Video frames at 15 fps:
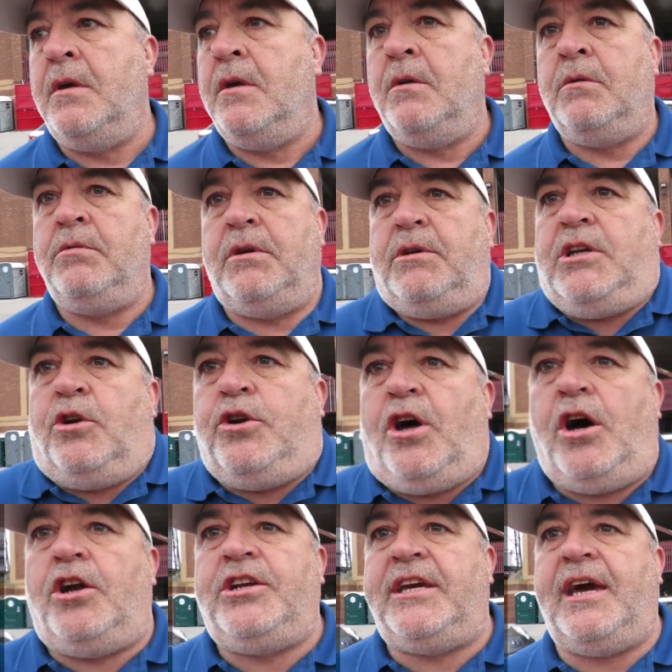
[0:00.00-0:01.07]
Would, you did, don't
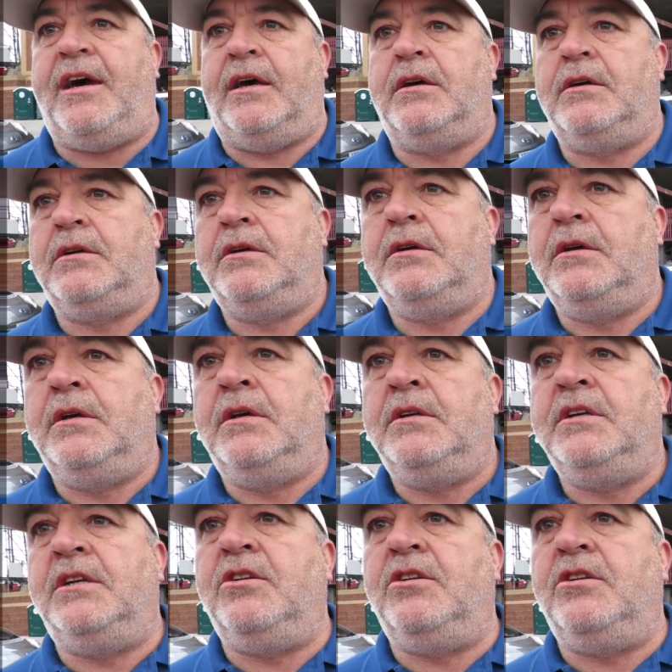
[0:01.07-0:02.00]
know, do well, you? you don't know.